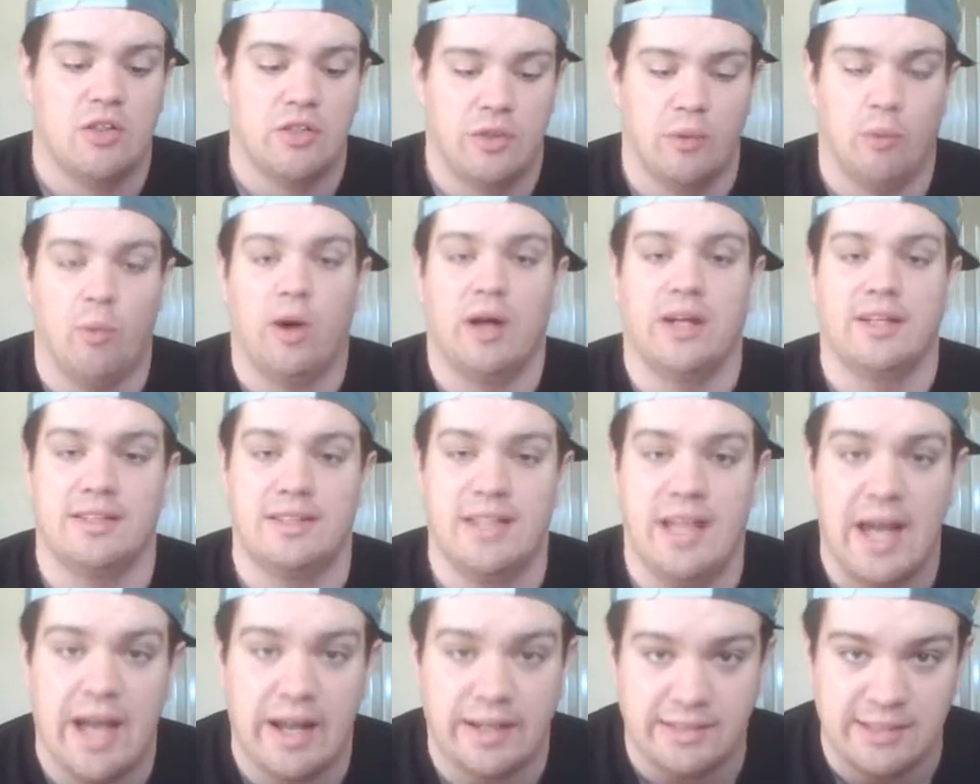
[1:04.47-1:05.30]
the one
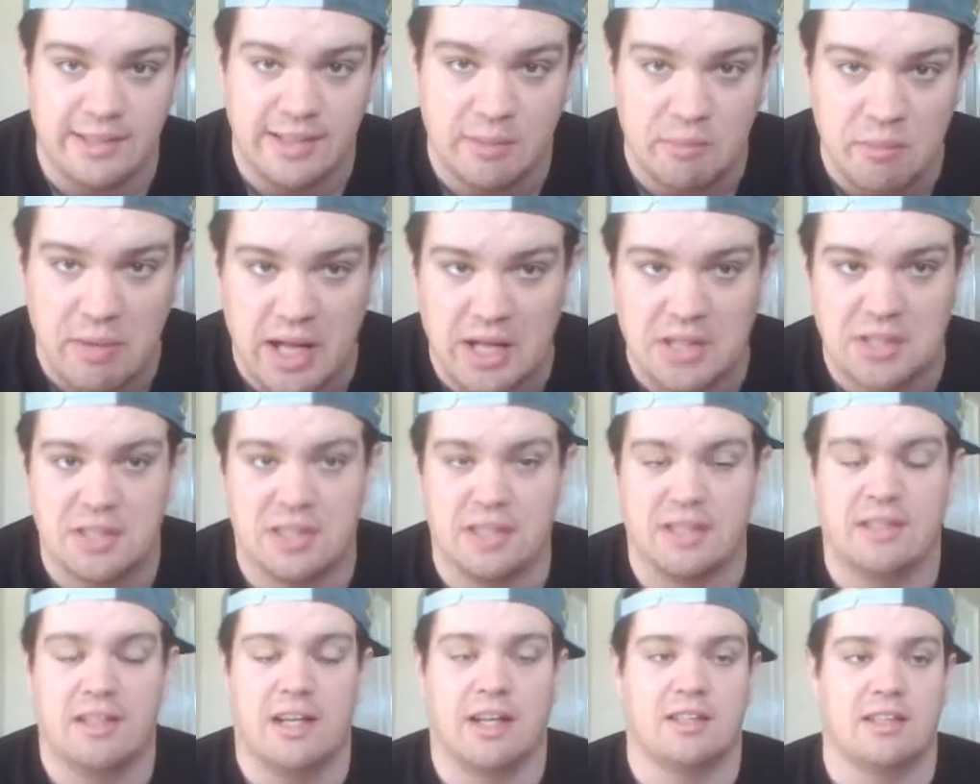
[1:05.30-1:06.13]
tag team match
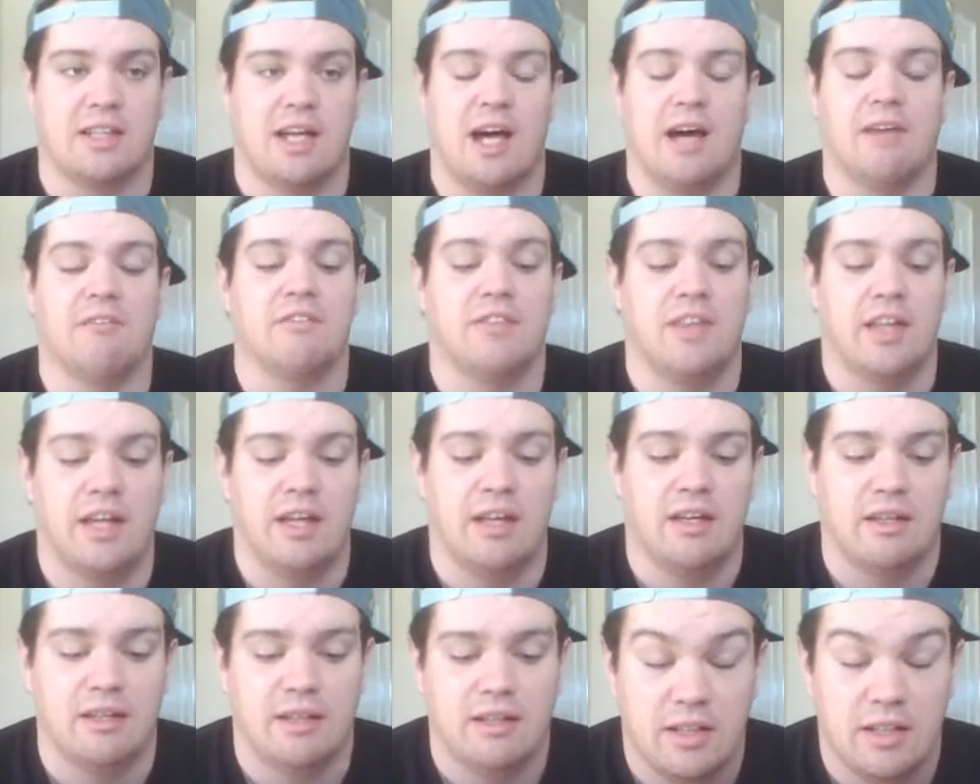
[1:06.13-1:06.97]
that kicks off
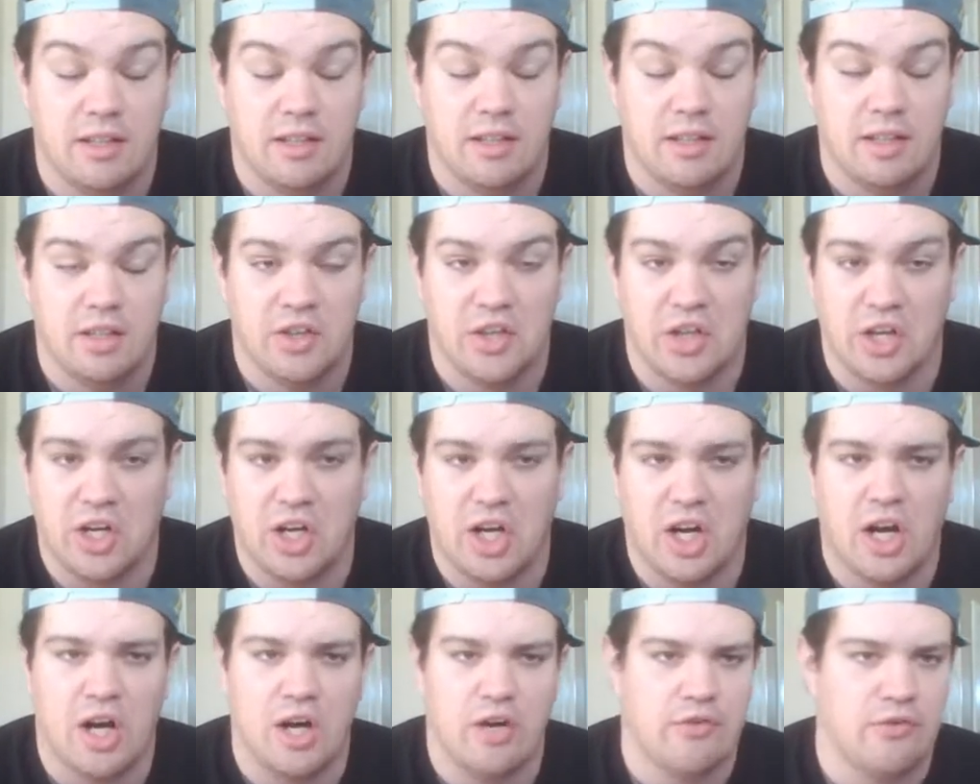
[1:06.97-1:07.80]
the
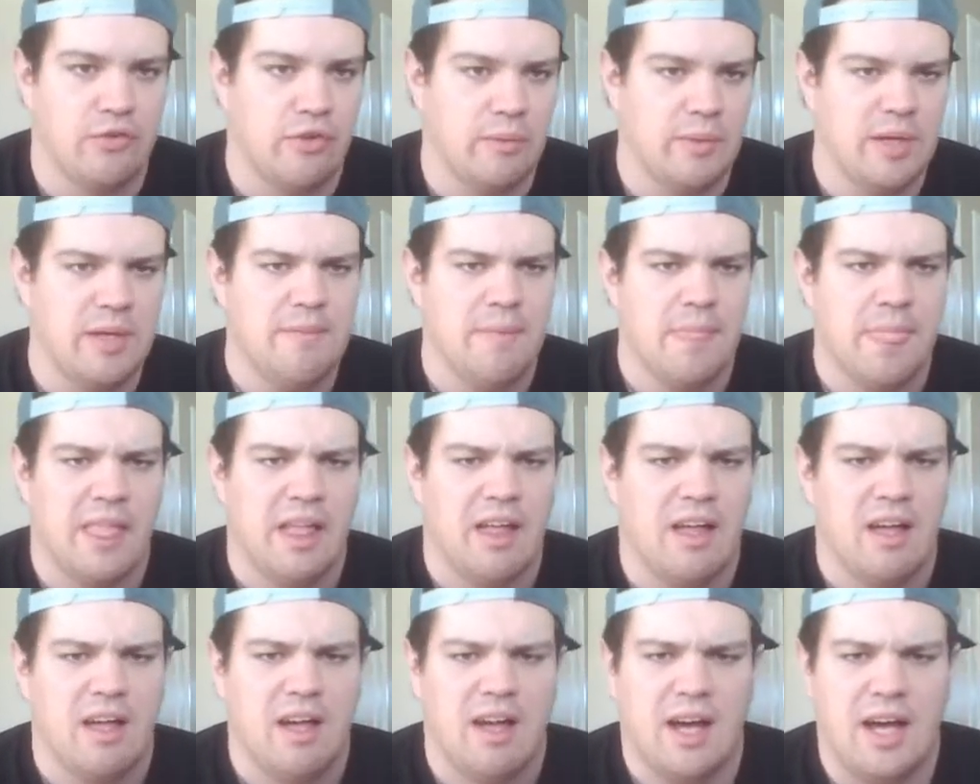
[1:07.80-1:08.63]
card for me.
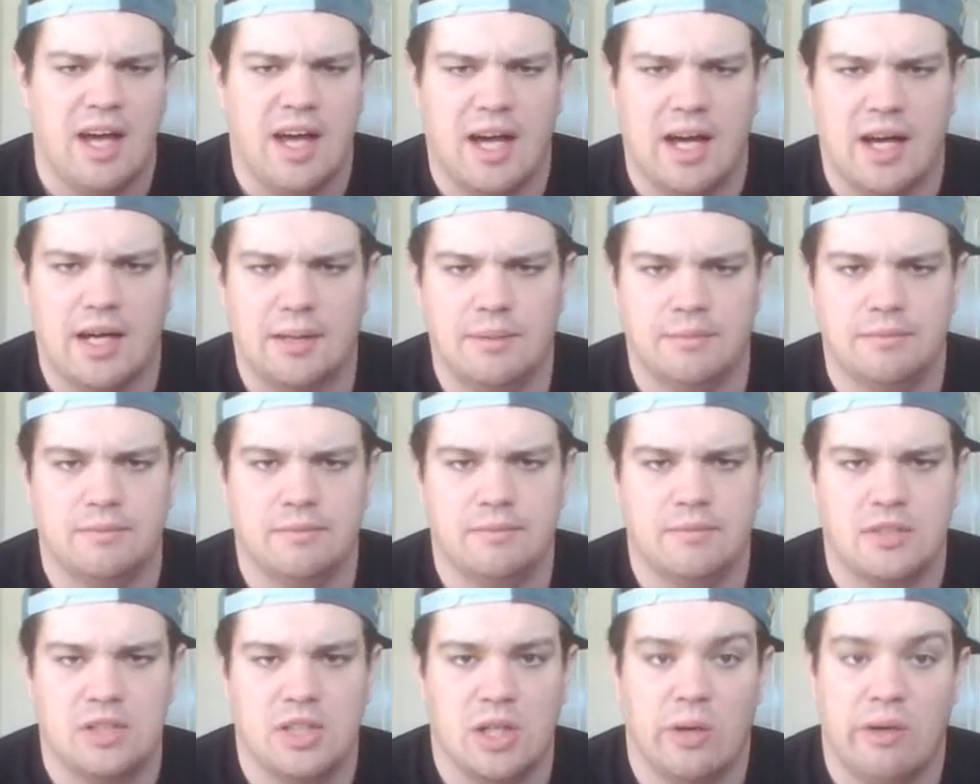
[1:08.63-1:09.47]

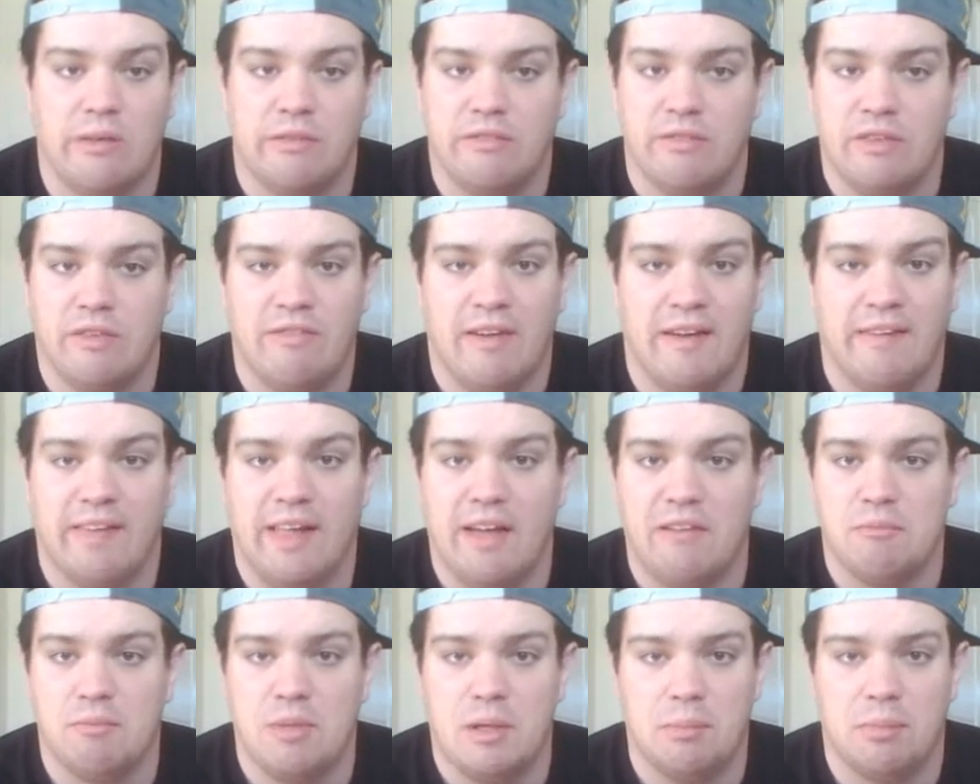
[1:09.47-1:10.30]
So if I
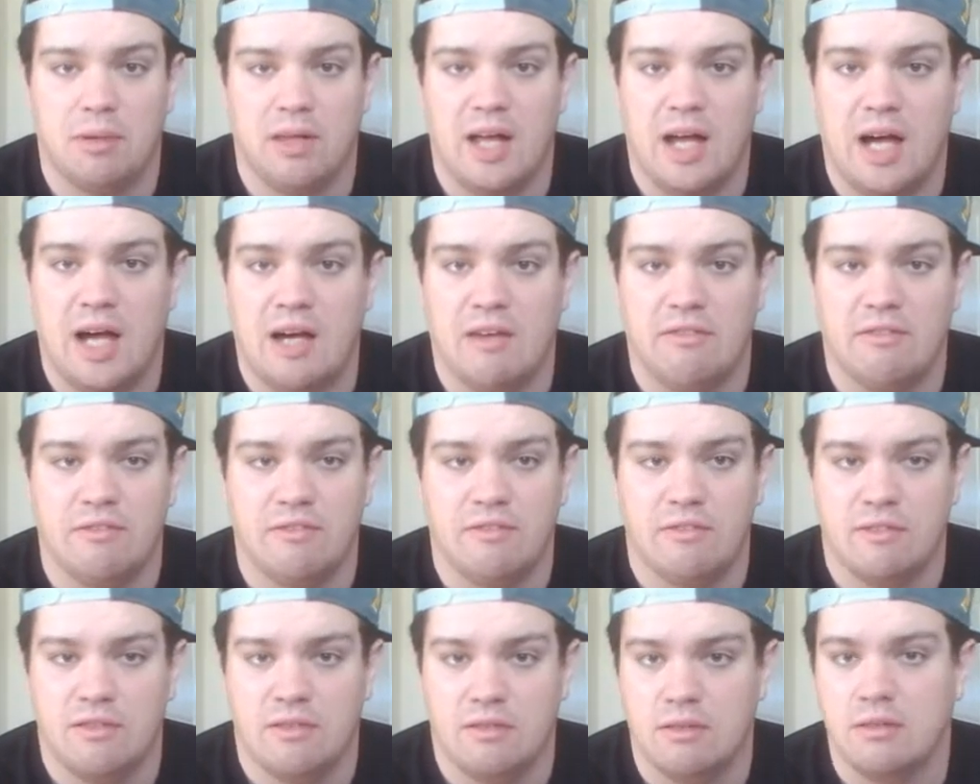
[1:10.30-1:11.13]
left people off,
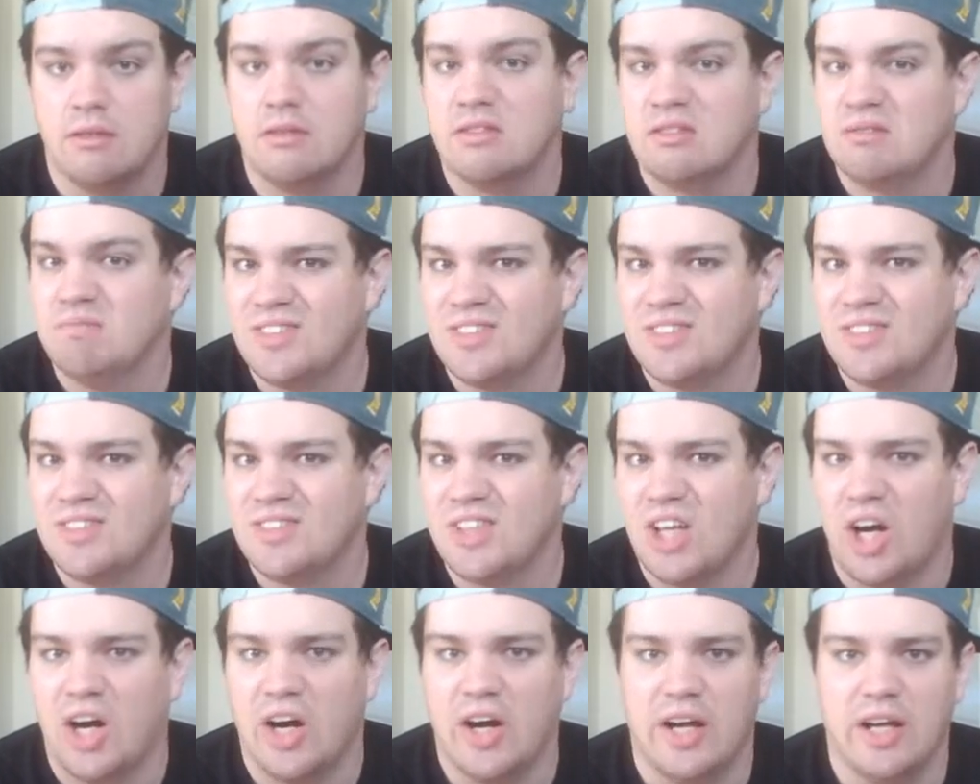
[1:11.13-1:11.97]

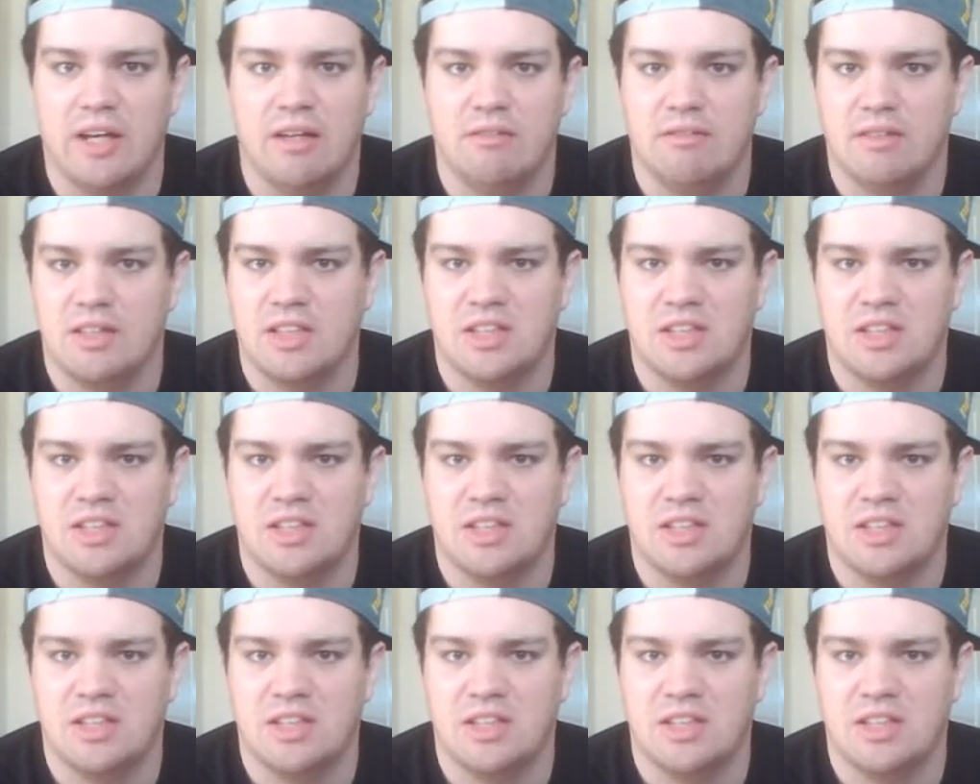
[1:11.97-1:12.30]
sorry.